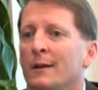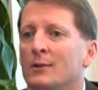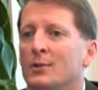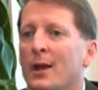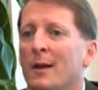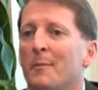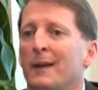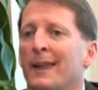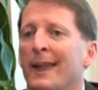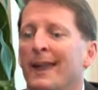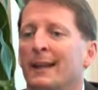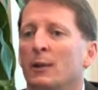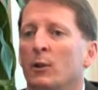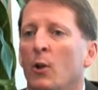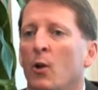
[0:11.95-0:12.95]
John
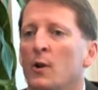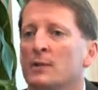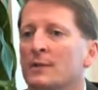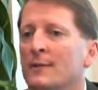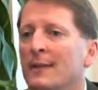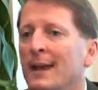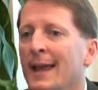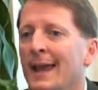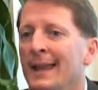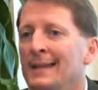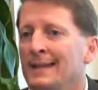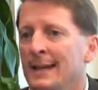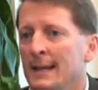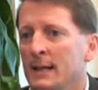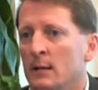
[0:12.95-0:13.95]
McCain lost the
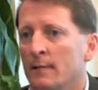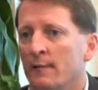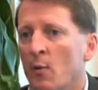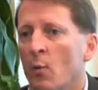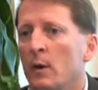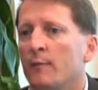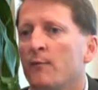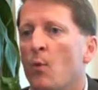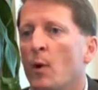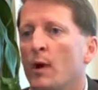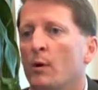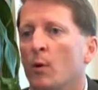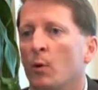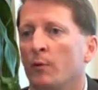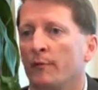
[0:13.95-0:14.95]
18 to
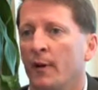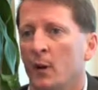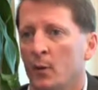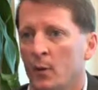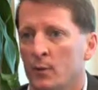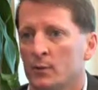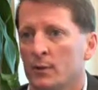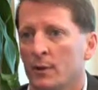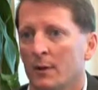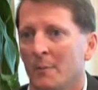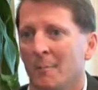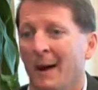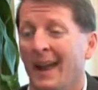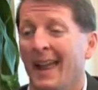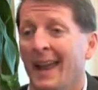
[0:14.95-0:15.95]
44-year-old voters
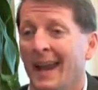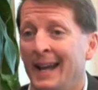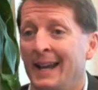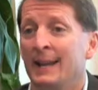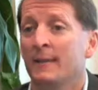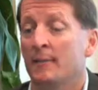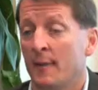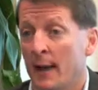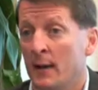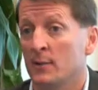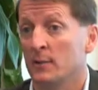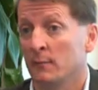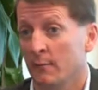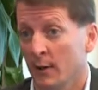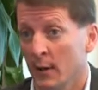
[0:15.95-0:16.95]
by
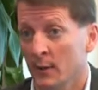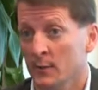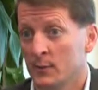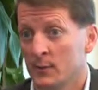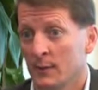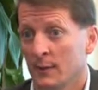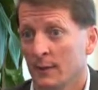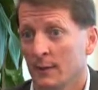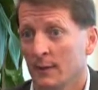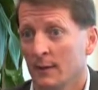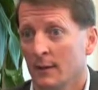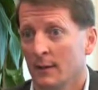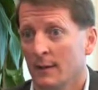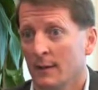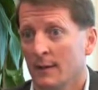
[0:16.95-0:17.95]
80,000 votes.
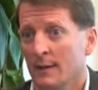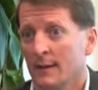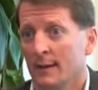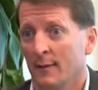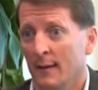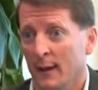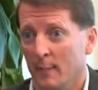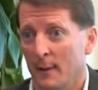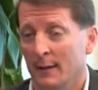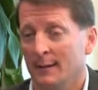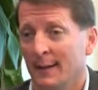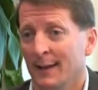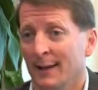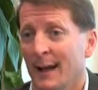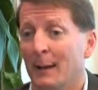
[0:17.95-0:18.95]
Now think
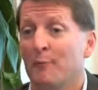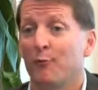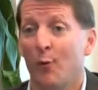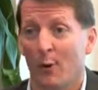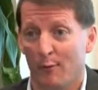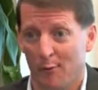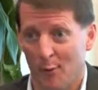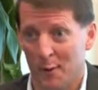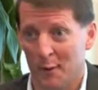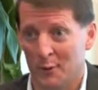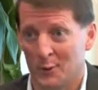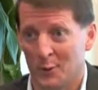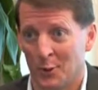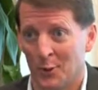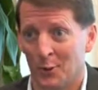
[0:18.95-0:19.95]
about that. I'm 44
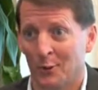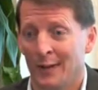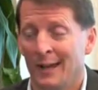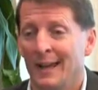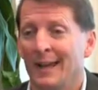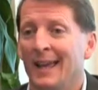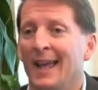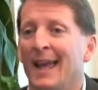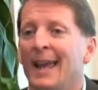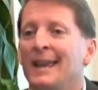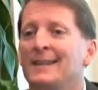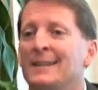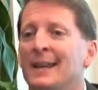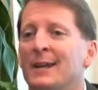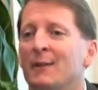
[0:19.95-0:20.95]
years old.
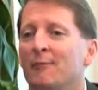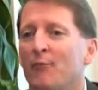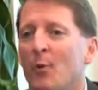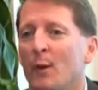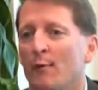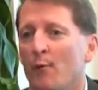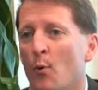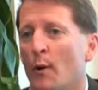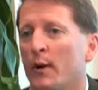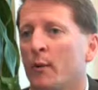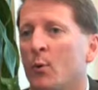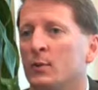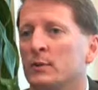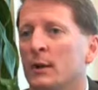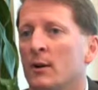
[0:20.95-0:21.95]
18 to
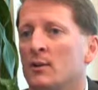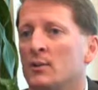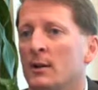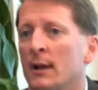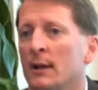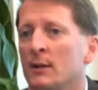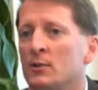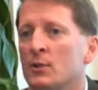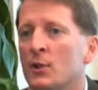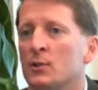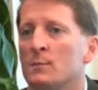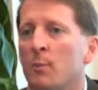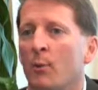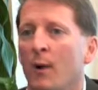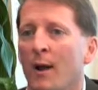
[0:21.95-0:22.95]
44-year-olds in our state
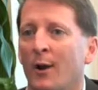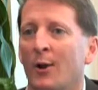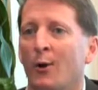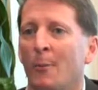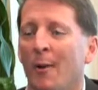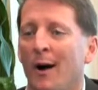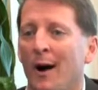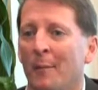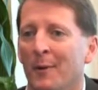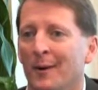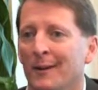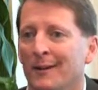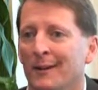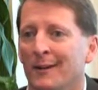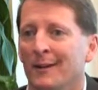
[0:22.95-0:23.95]
chose Barack Obama